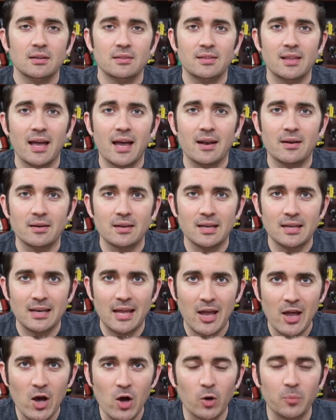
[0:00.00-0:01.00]
that can
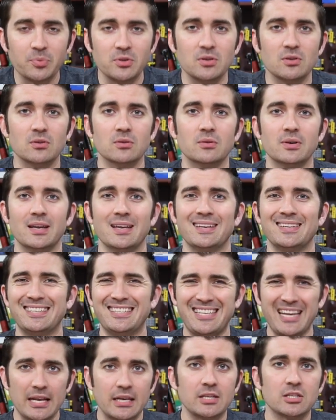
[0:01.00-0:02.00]
help you in
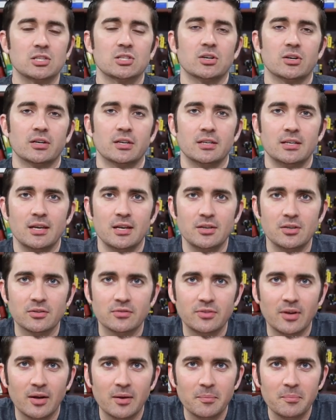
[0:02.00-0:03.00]
getting started in your
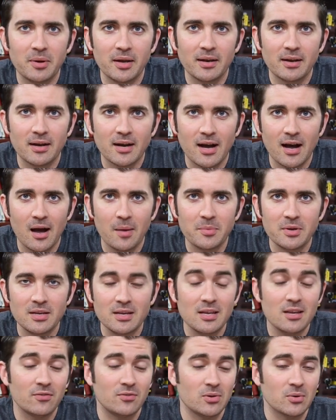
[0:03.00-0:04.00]
fountain pen
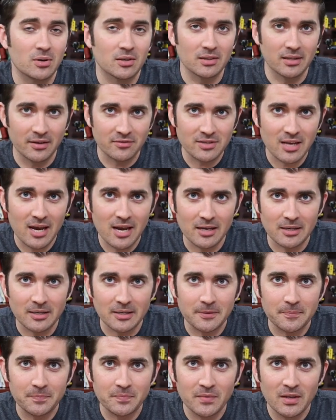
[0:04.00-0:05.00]
hobby if you are
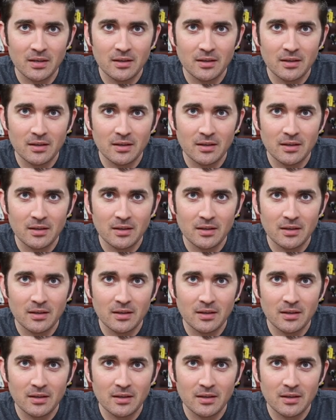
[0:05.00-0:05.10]
left-handed.